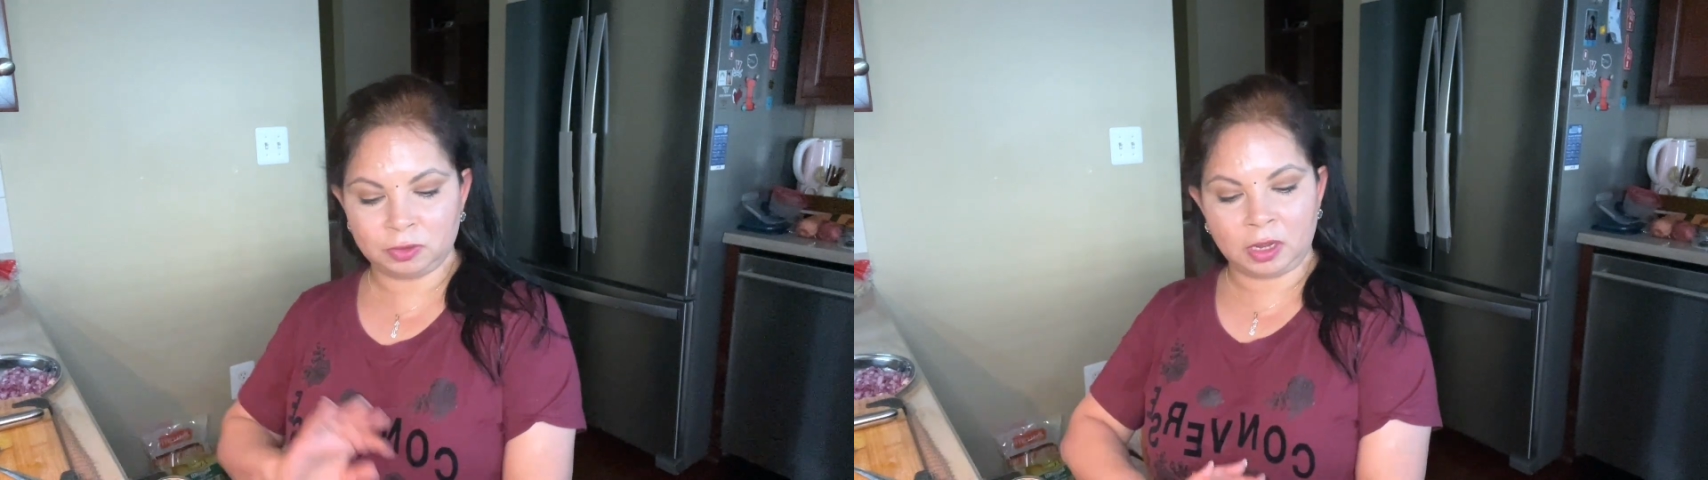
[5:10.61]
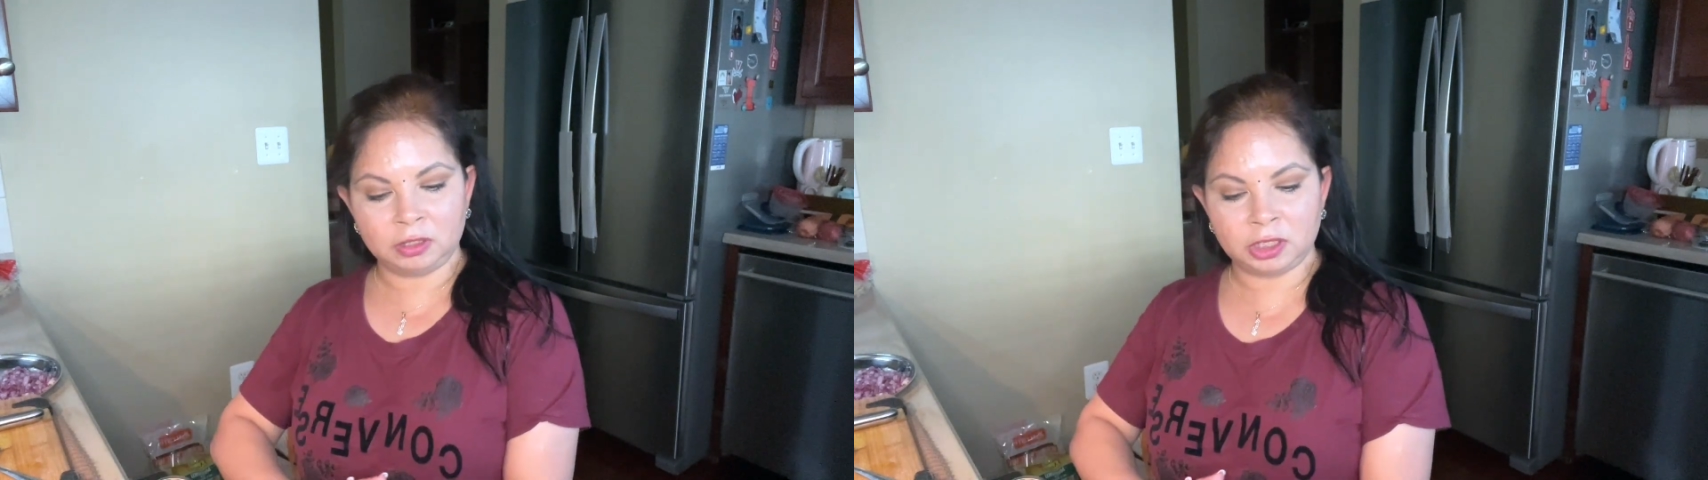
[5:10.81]

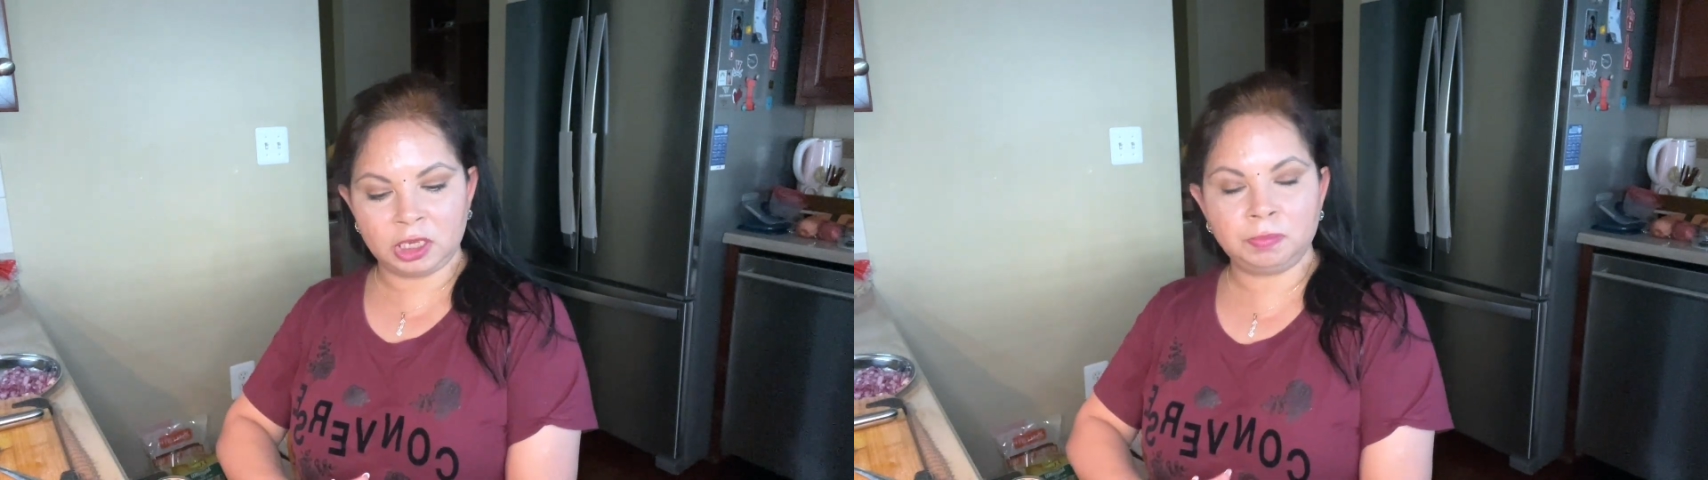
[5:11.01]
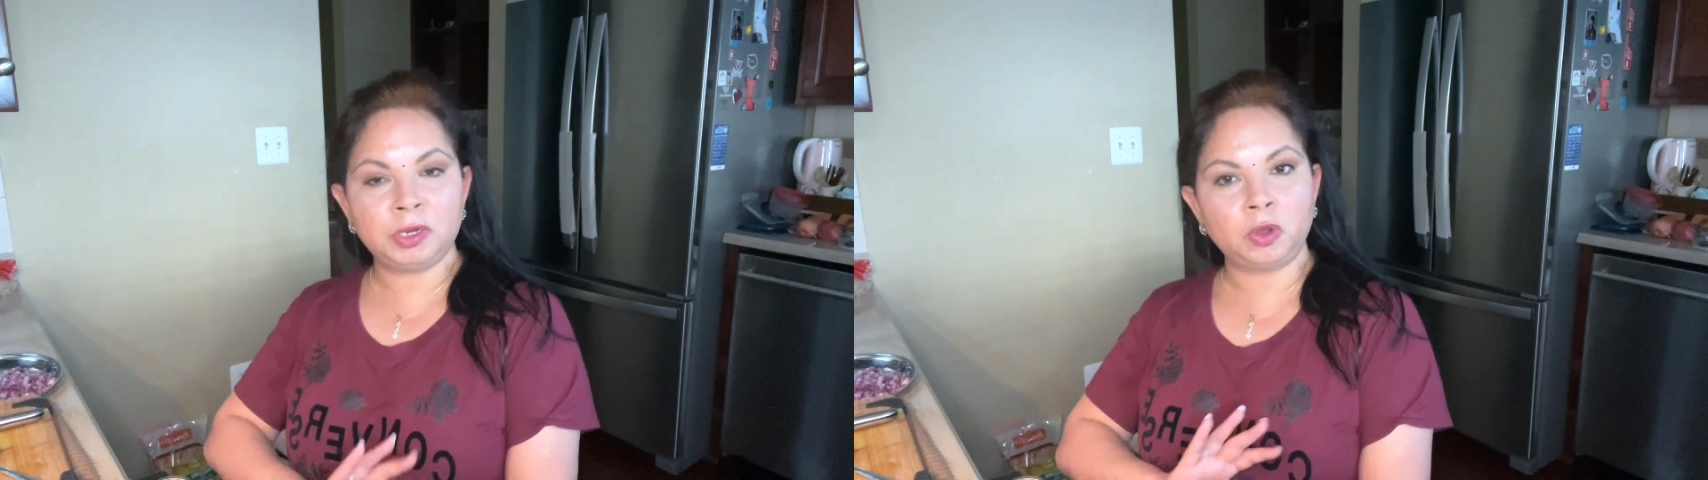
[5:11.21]
So I'll
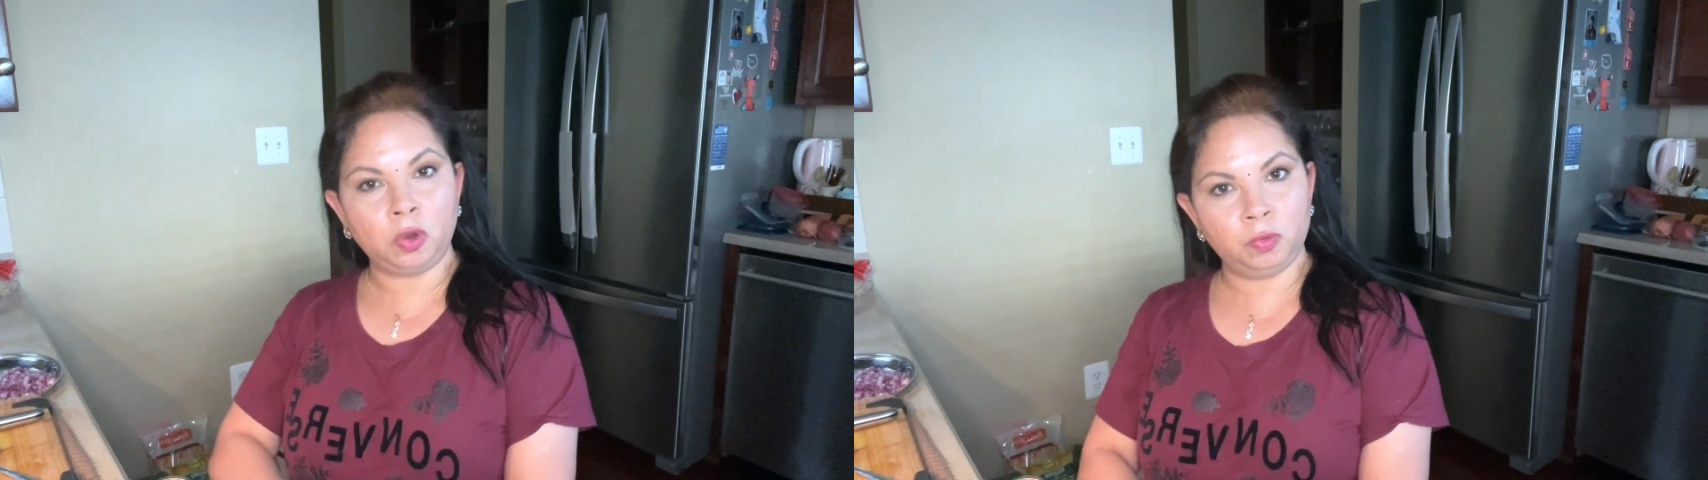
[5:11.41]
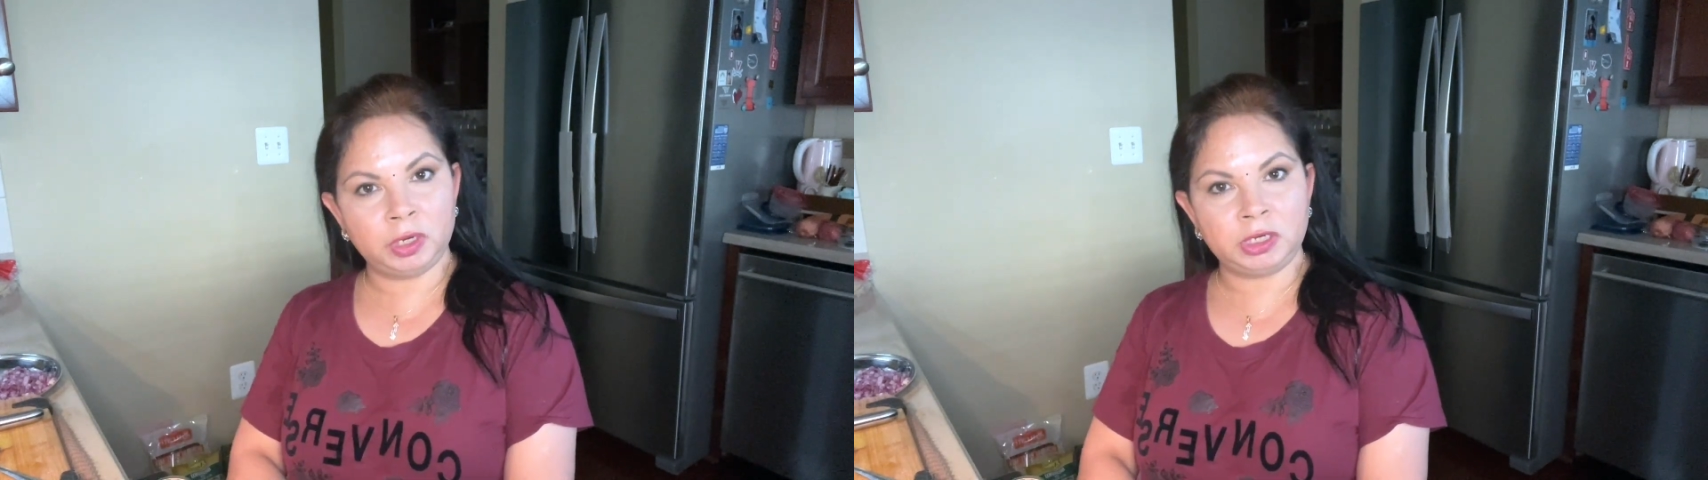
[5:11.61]
keep it
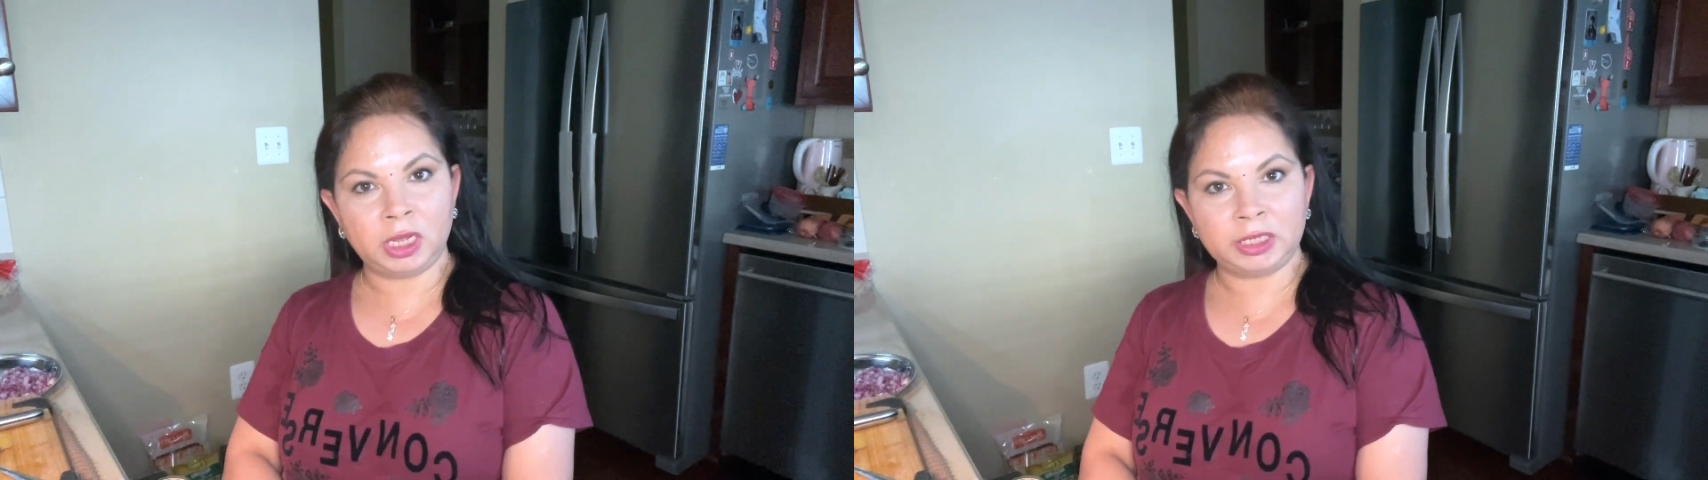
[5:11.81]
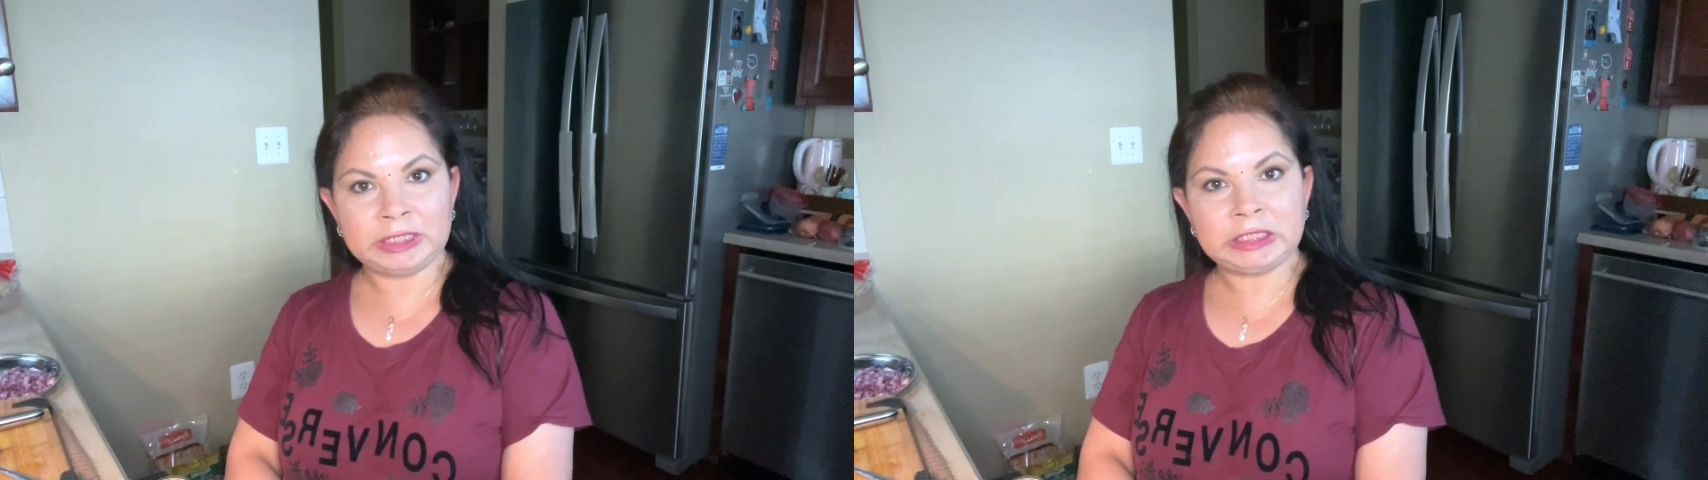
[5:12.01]

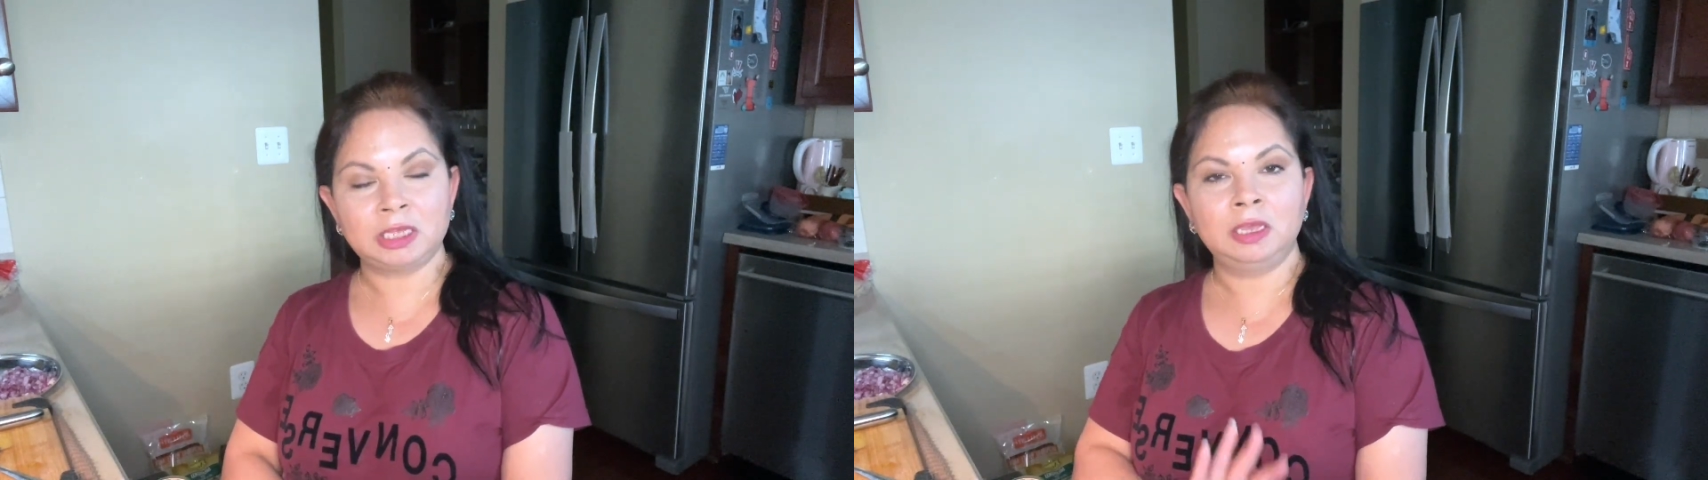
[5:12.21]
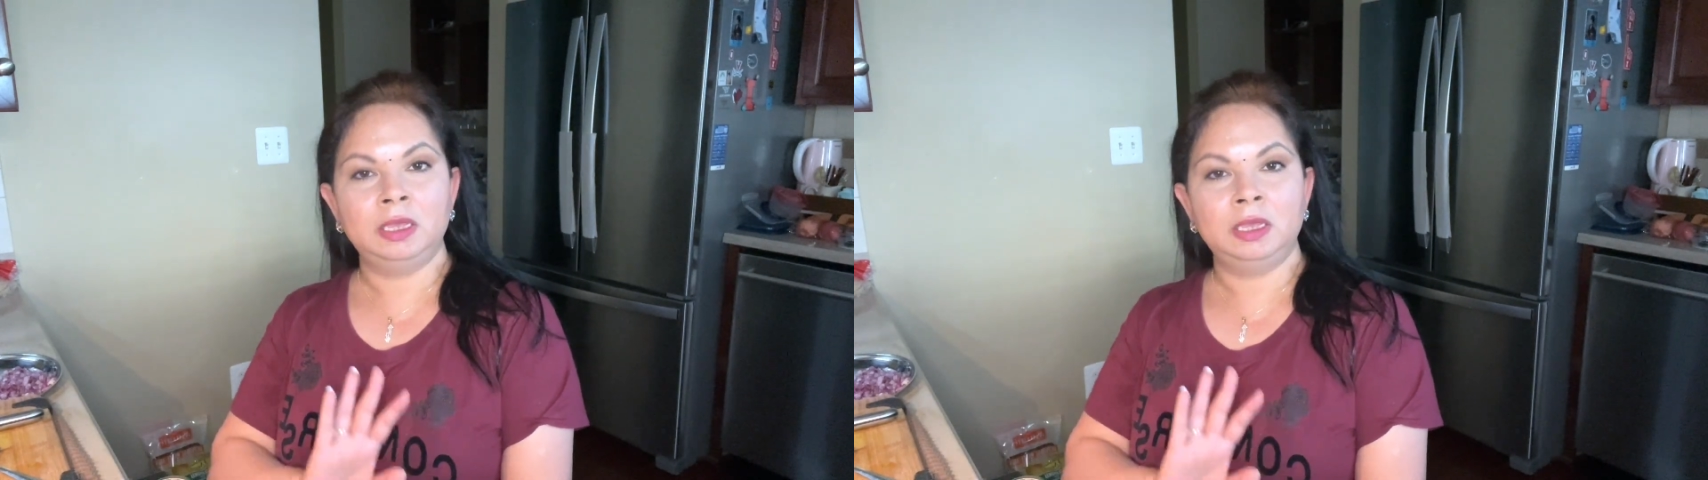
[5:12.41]
overnight,